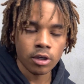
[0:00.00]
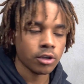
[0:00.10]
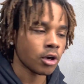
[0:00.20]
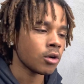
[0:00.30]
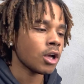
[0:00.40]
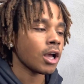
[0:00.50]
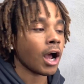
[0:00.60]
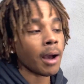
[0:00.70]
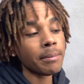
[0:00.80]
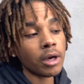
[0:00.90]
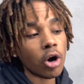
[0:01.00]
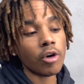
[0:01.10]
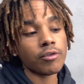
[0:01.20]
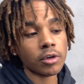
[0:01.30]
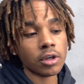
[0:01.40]
You know, I've been
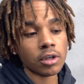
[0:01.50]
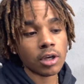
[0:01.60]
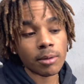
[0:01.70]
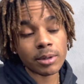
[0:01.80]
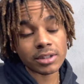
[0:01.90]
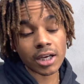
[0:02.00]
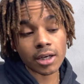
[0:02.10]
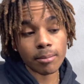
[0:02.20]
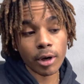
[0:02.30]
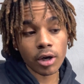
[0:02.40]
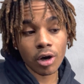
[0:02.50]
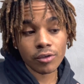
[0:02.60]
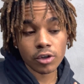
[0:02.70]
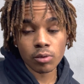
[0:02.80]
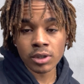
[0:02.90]
off of, I've been taking a break off
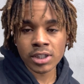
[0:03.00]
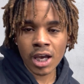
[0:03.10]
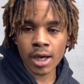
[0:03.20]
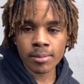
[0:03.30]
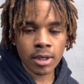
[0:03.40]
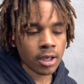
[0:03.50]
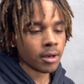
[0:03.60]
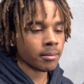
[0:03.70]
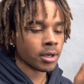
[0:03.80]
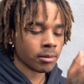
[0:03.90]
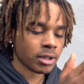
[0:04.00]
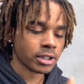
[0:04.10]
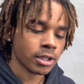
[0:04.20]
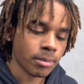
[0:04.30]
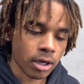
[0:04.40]
of the WhatsApp, but I'm about to
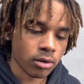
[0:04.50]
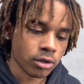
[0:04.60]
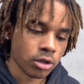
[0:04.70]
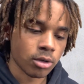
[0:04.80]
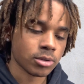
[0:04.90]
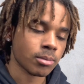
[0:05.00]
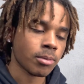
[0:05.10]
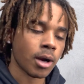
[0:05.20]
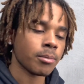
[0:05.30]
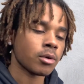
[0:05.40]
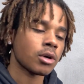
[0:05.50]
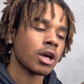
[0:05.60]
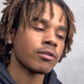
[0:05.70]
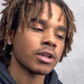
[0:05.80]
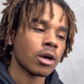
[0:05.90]
get back on it, you know what I'm saying? Pop on
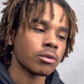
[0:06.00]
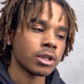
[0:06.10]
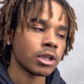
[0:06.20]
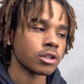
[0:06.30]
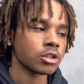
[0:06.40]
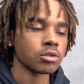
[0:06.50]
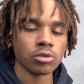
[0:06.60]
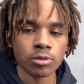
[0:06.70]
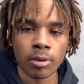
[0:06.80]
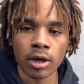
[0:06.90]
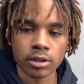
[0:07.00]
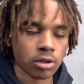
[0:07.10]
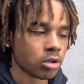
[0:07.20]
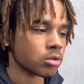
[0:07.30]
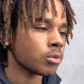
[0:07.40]
every now and then and just respond and
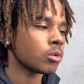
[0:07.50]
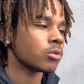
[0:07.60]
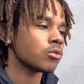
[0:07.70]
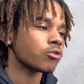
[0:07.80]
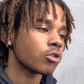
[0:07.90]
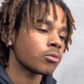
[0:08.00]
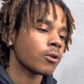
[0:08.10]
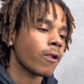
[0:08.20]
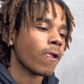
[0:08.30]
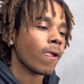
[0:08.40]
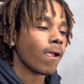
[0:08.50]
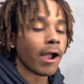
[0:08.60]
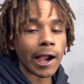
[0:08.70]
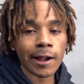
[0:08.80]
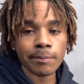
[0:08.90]
talk to people, you feel me?
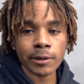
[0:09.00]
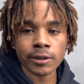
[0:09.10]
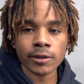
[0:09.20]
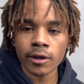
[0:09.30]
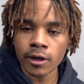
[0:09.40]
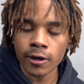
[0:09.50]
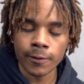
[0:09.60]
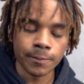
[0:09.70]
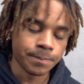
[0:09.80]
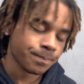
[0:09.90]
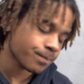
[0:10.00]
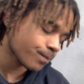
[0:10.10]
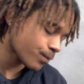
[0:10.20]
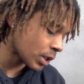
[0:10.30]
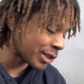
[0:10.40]
I ain't been um
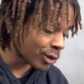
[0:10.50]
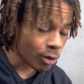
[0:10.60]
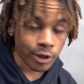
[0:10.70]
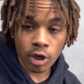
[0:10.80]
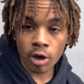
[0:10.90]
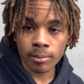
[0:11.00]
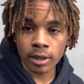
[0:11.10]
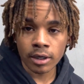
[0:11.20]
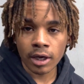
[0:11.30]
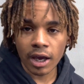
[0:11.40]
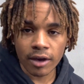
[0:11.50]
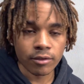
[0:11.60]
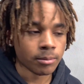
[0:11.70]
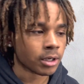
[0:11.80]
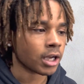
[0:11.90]
ignoring y'all, man. I
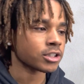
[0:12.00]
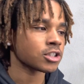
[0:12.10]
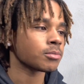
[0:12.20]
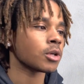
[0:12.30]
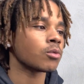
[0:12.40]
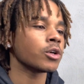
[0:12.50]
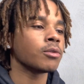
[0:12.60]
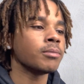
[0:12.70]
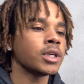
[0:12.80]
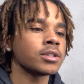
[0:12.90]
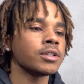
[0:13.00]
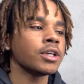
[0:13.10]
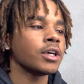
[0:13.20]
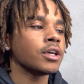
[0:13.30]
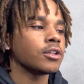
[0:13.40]
haven't, man. I just been real busy, you
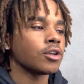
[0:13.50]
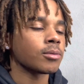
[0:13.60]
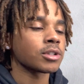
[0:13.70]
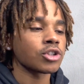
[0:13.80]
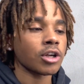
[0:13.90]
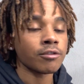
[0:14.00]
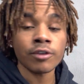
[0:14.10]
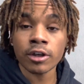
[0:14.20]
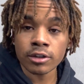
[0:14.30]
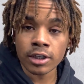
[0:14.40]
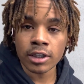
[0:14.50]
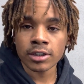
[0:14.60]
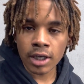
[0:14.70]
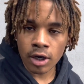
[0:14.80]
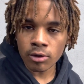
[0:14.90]
know what I'm saying, trying to figure things
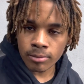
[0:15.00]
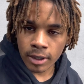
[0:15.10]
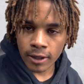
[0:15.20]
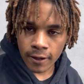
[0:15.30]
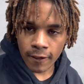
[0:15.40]
out, man.